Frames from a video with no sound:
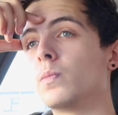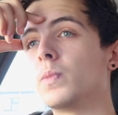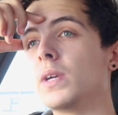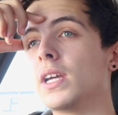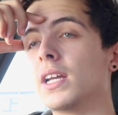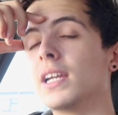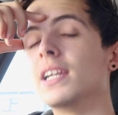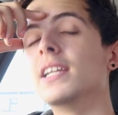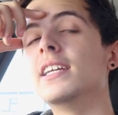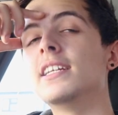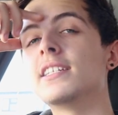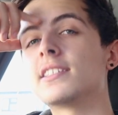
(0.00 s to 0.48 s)

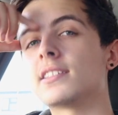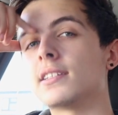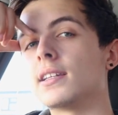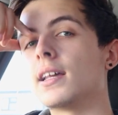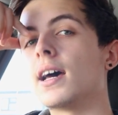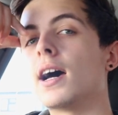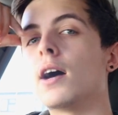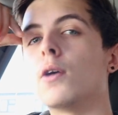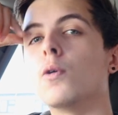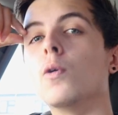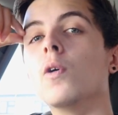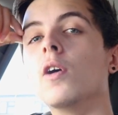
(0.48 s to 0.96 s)
at least an
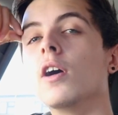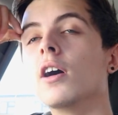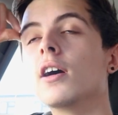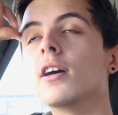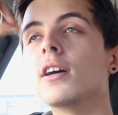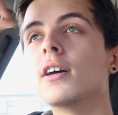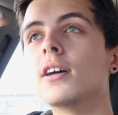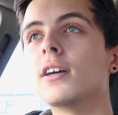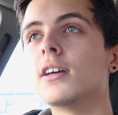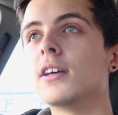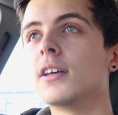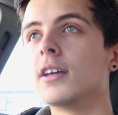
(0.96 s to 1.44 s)
hour,
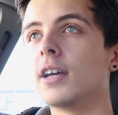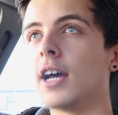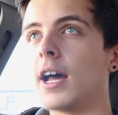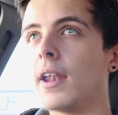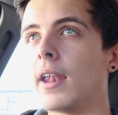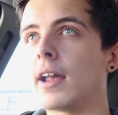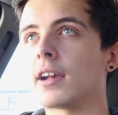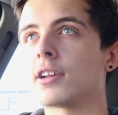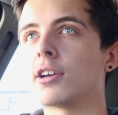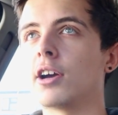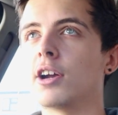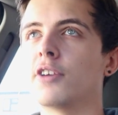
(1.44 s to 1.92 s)

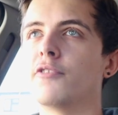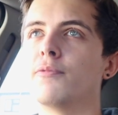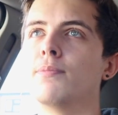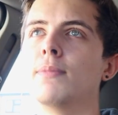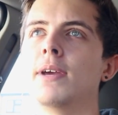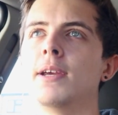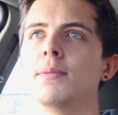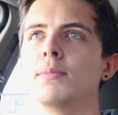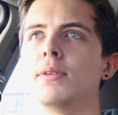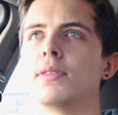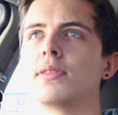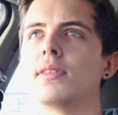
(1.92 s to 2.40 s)
and that kind of
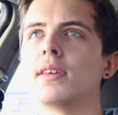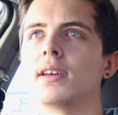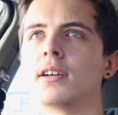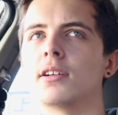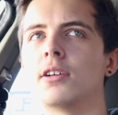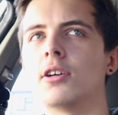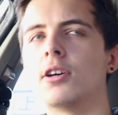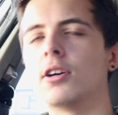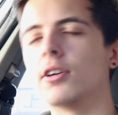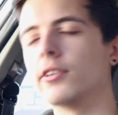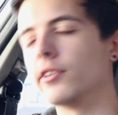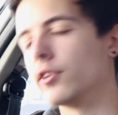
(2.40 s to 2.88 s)
made me think,
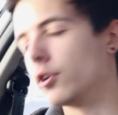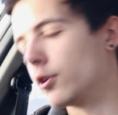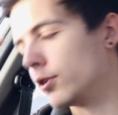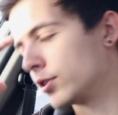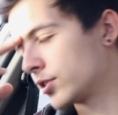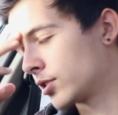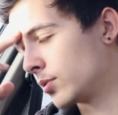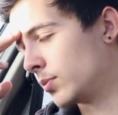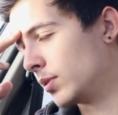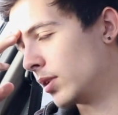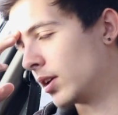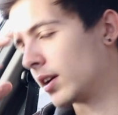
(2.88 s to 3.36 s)
oh no,
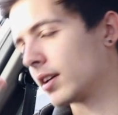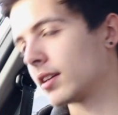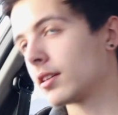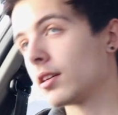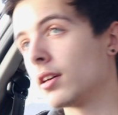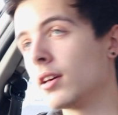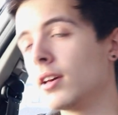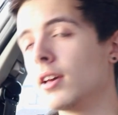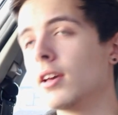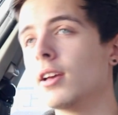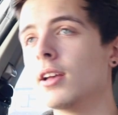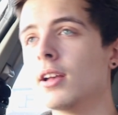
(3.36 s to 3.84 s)
it's going to be like,
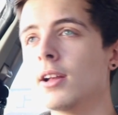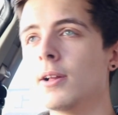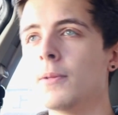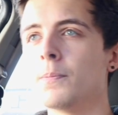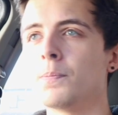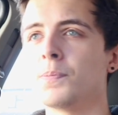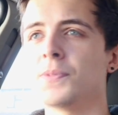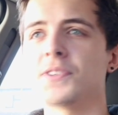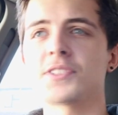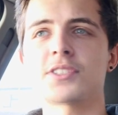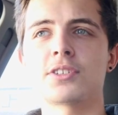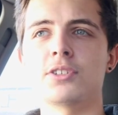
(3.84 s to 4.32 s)

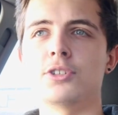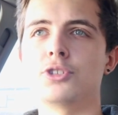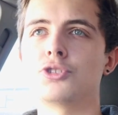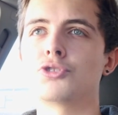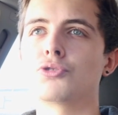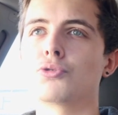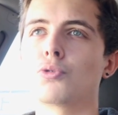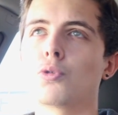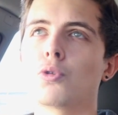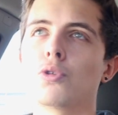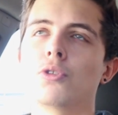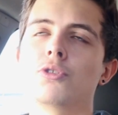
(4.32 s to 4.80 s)
it's going
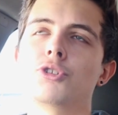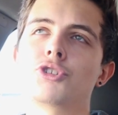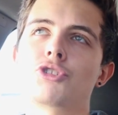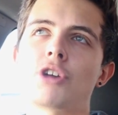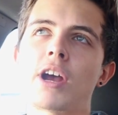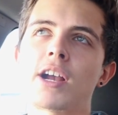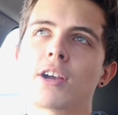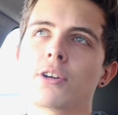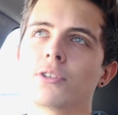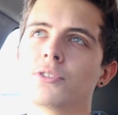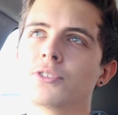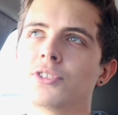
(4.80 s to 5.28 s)
to
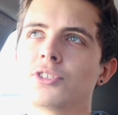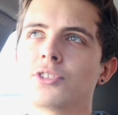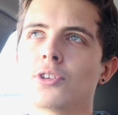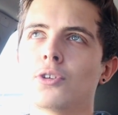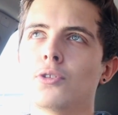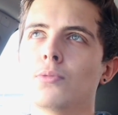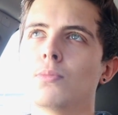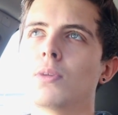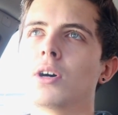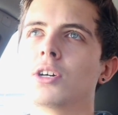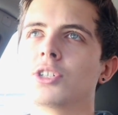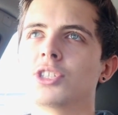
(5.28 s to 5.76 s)
drag on
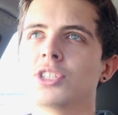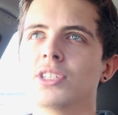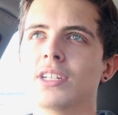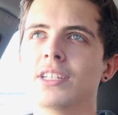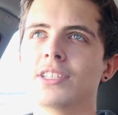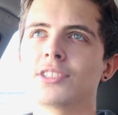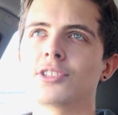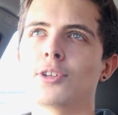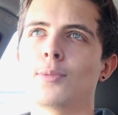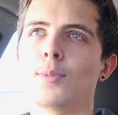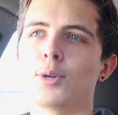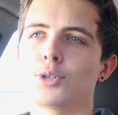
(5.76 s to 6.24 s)
so much, and
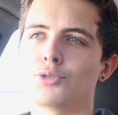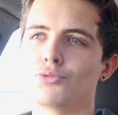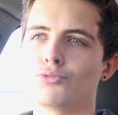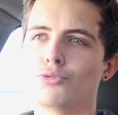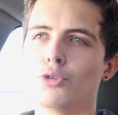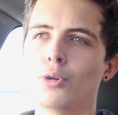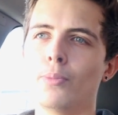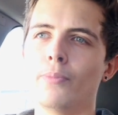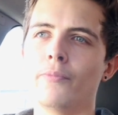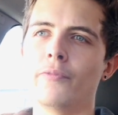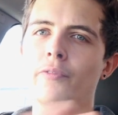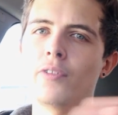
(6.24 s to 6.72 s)
there's so much
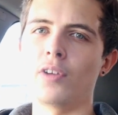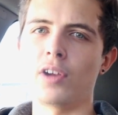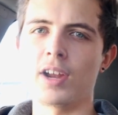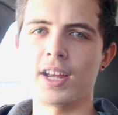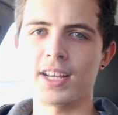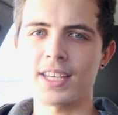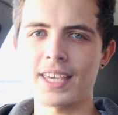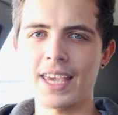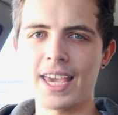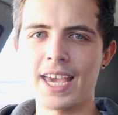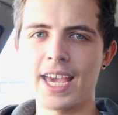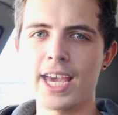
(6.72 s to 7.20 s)
room for
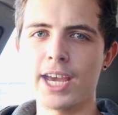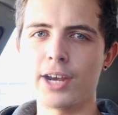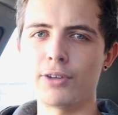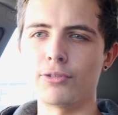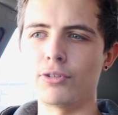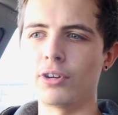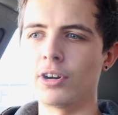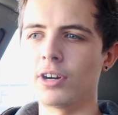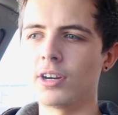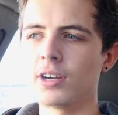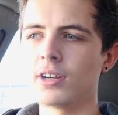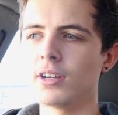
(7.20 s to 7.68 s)
like
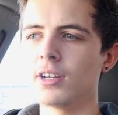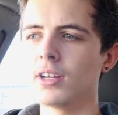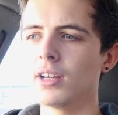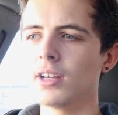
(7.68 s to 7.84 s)
error.